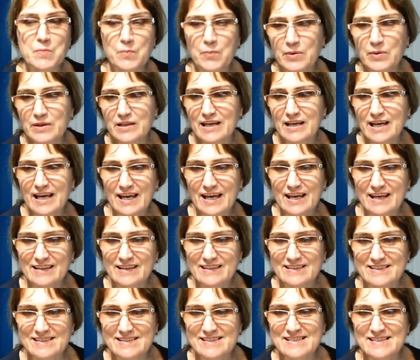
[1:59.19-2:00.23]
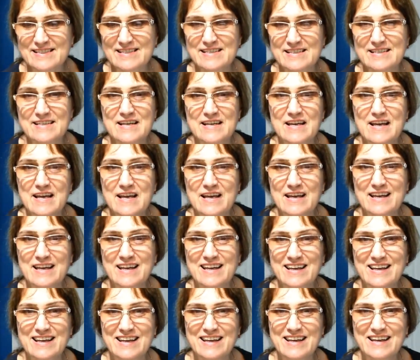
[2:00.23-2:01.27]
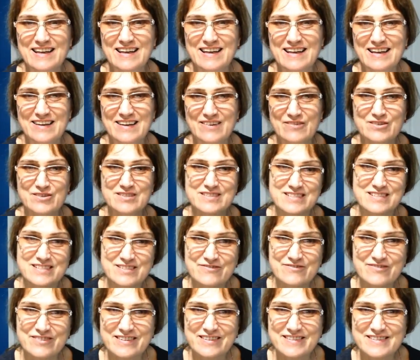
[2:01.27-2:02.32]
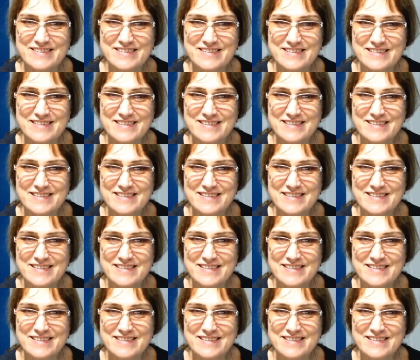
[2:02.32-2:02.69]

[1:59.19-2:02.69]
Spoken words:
plants. What's the difference?